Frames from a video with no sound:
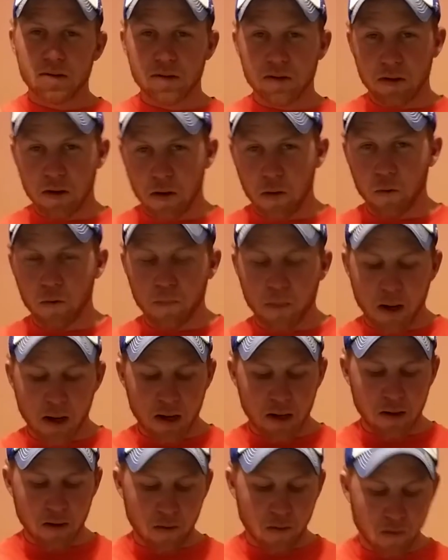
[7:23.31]
to go with
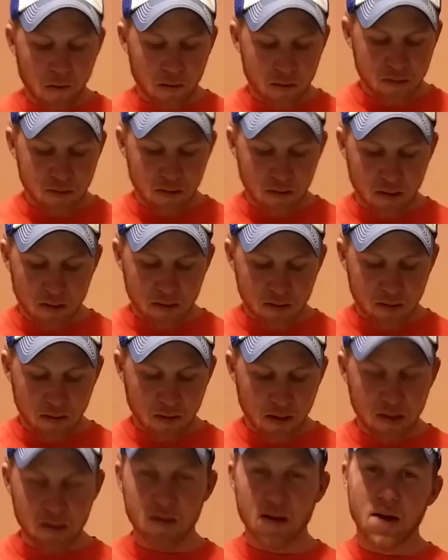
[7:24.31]
my AR, so
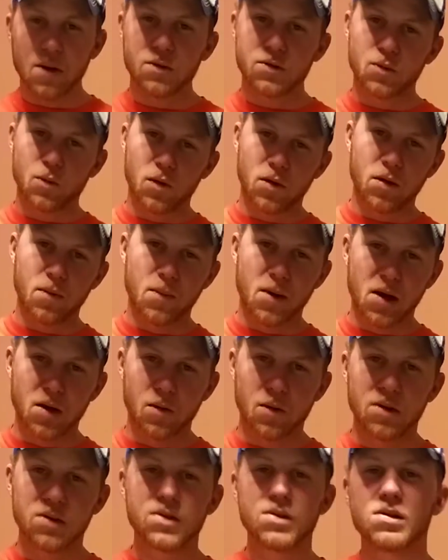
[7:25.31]
that was one of the main
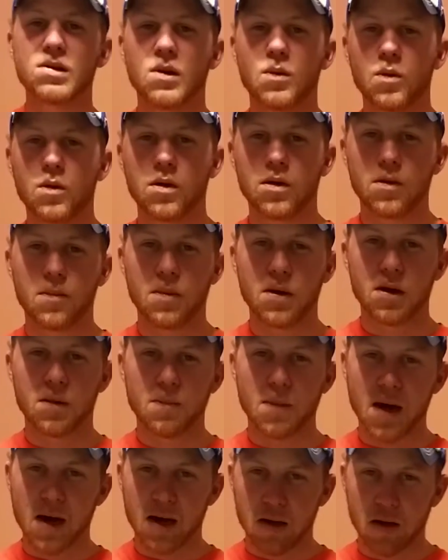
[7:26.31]
reasons I wanted a
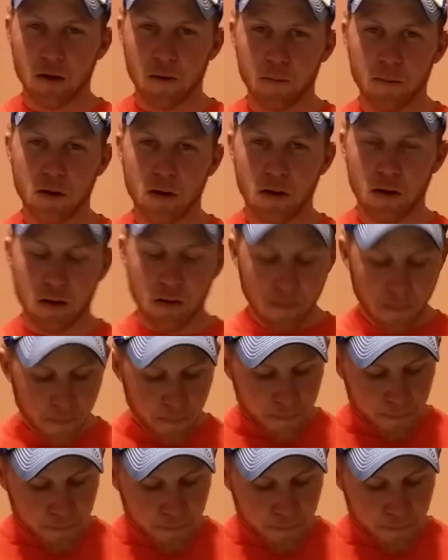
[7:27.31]
big backup gun.